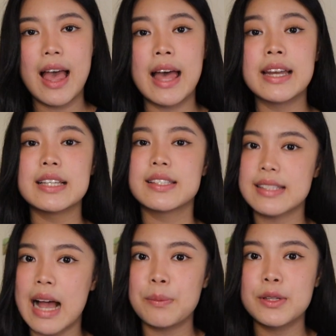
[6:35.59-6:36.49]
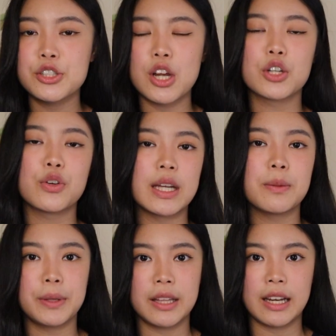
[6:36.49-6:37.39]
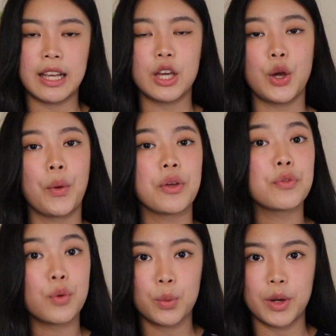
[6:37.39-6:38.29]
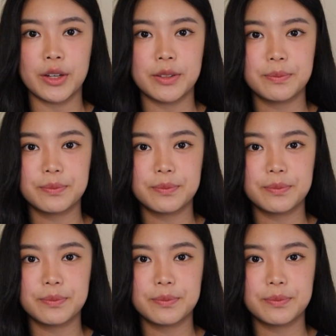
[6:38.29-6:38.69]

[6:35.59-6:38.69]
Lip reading: and establish credibility going forward.